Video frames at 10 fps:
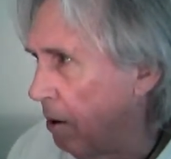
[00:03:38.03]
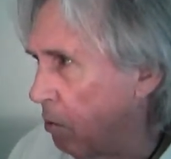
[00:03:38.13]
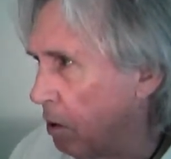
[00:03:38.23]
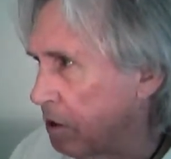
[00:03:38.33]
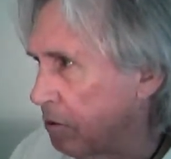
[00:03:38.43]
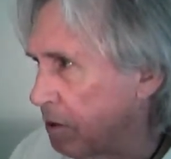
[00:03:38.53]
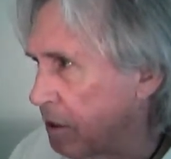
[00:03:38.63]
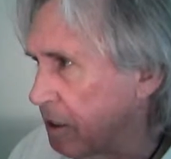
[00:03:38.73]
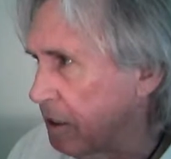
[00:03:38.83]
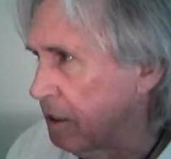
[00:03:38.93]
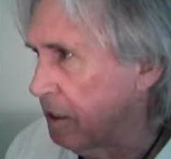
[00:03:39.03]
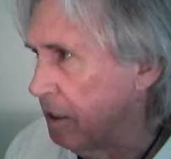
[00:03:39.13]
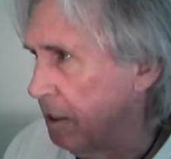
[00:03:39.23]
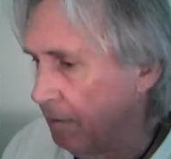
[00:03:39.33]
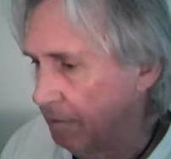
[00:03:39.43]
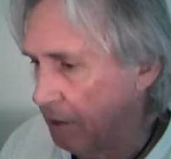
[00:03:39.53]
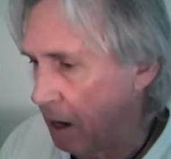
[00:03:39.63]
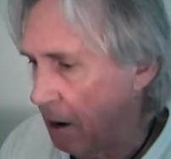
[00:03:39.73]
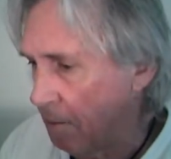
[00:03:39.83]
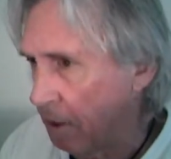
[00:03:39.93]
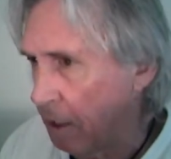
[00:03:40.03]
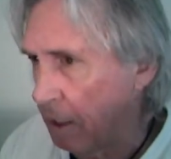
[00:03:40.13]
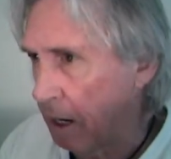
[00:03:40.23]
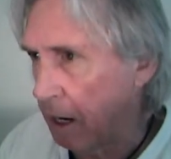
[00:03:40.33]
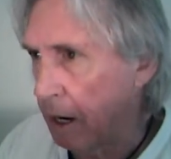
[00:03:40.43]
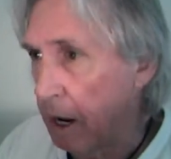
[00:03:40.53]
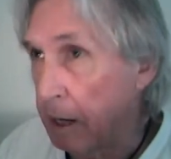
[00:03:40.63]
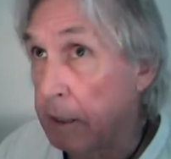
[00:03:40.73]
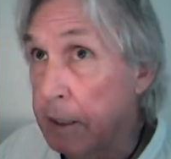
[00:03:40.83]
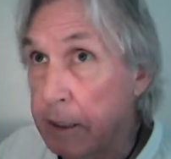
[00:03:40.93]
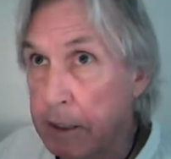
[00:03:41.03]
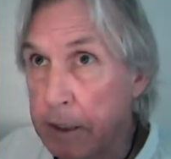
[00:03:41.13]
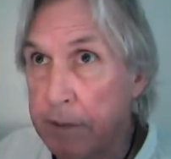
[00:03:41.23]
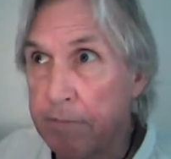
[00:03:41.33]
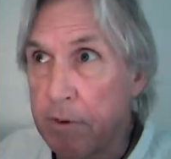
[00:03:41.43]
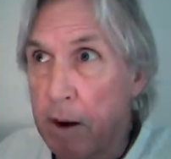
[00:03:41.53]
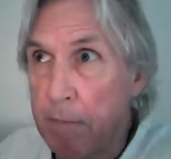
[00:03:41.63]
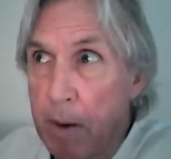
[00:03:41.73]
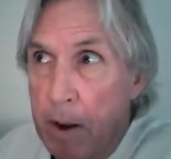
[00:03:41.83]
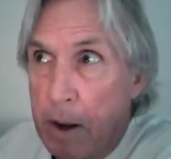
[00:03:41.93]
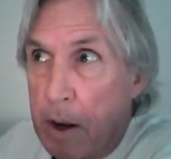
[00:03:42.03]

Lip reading: was received, and I'm looking at it analytically from,